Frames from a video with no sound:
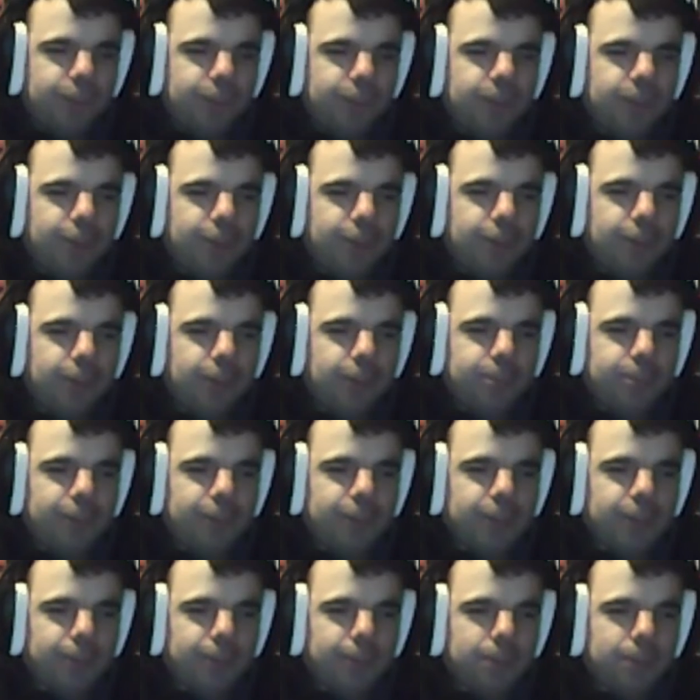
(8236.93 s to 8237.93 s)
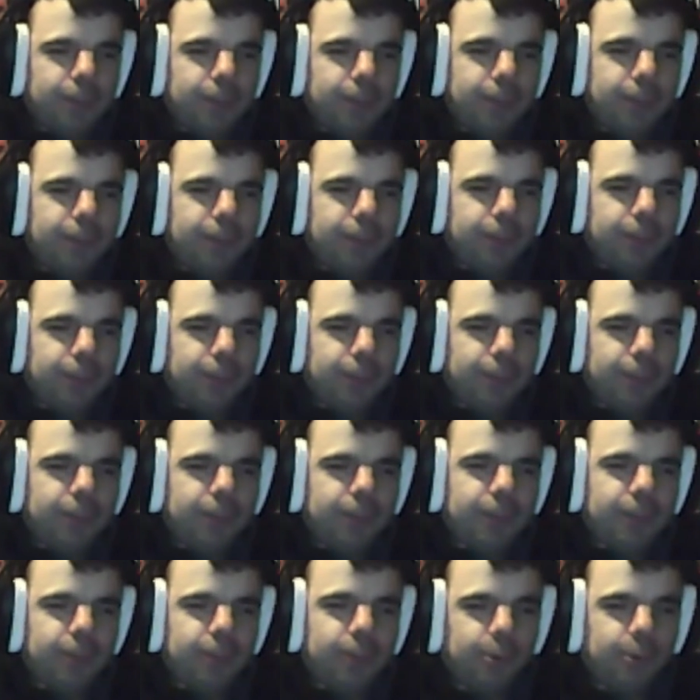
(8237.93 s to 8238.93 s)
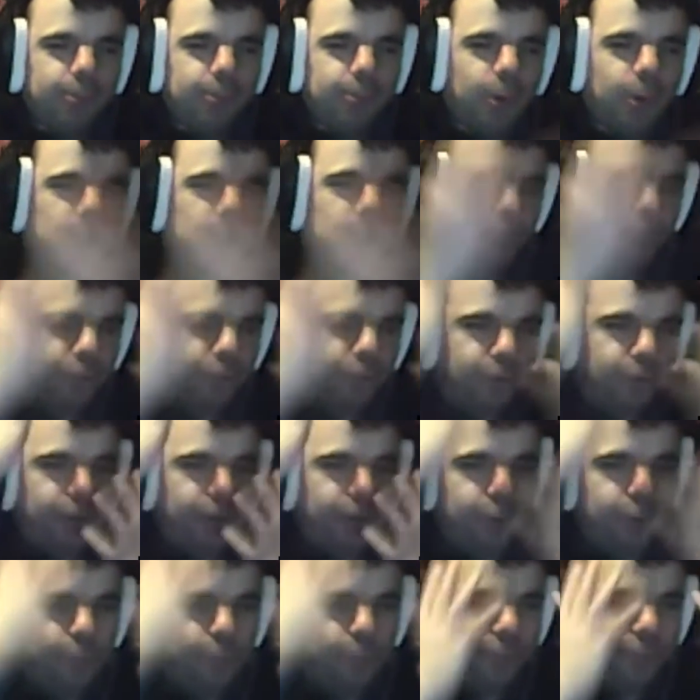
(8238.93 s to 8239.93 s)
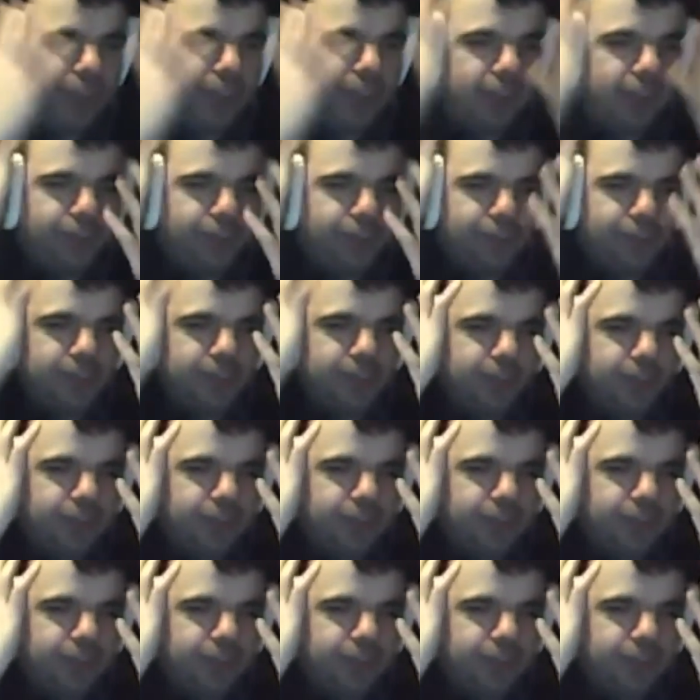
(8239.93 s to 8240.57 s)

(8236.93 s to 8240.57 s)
seen clips of that bit, and it's like they go all sort of grotesque.